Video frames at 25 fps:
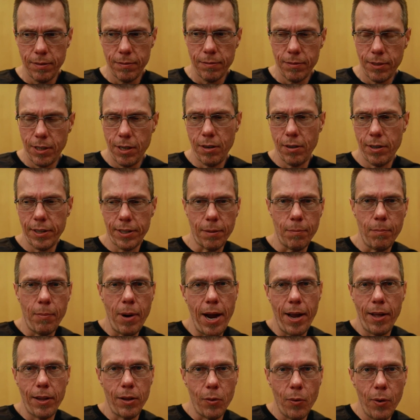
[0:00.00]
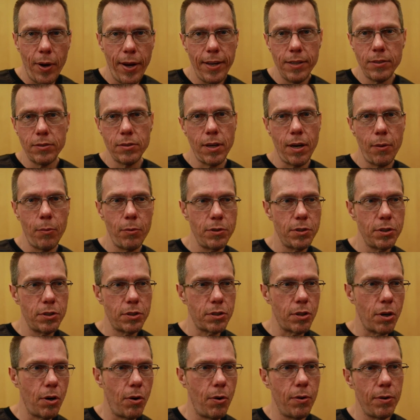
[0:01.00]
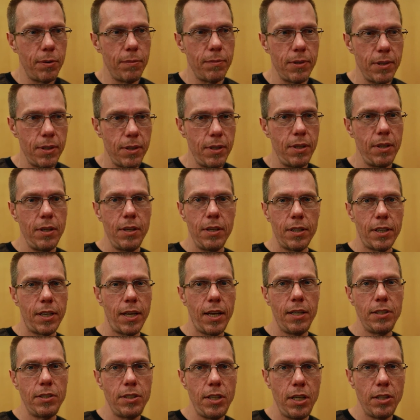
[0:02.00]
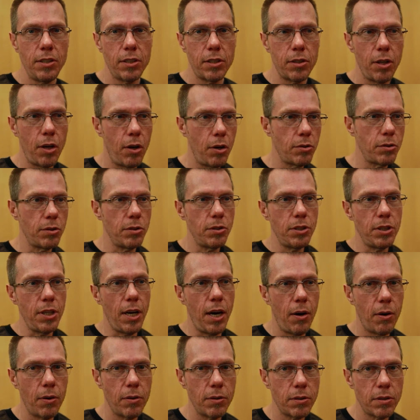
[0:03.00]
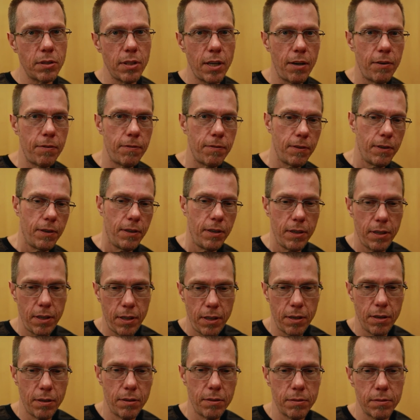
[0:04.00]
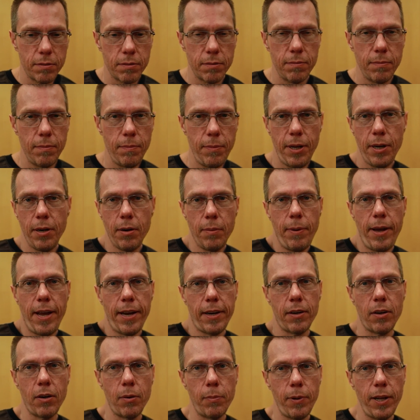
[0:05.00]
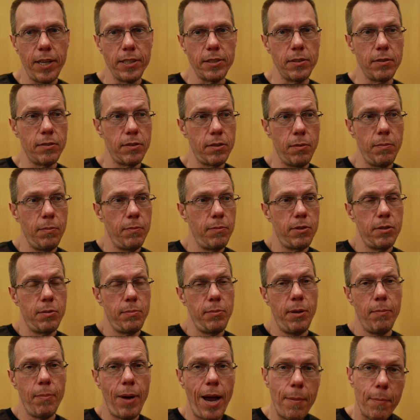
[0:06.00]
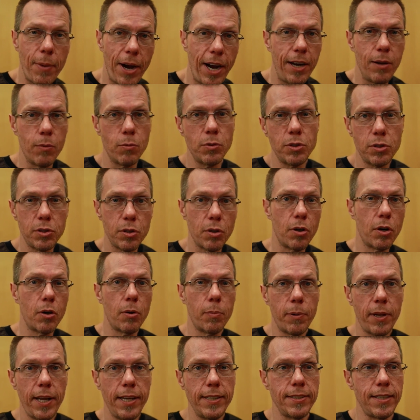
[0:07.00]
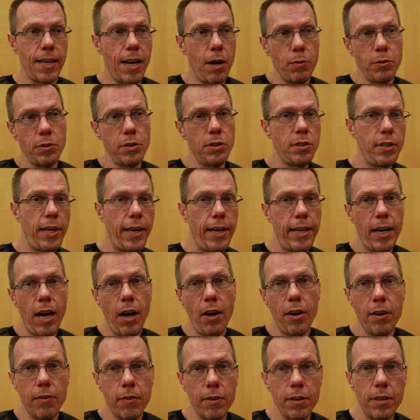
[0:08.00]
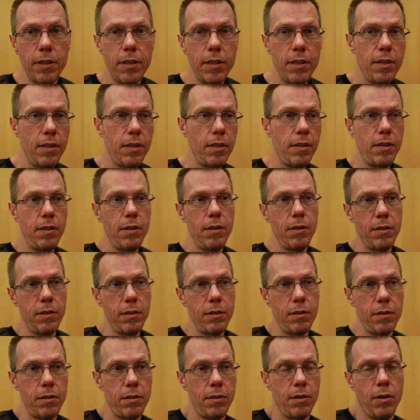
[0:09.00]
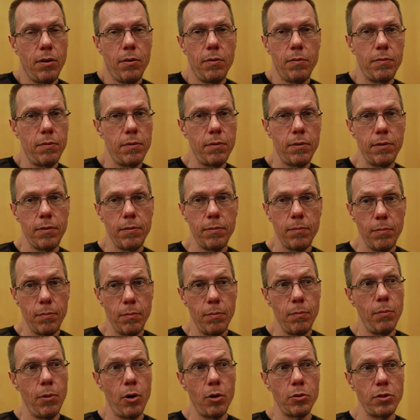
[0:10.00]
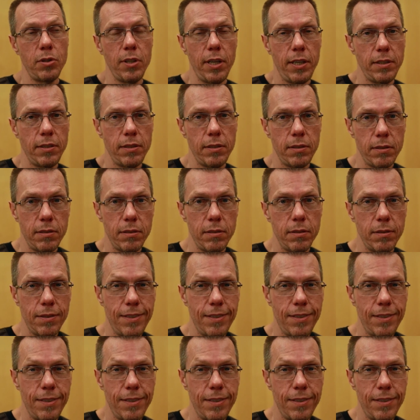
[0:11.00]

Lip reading: you know, like a mile away. So I would just go and get a change of clothes and shower and stuff. And then, you know, meet her back at her place. And in my mind, it was still her place. And I was just hanging out every, you know, most nights,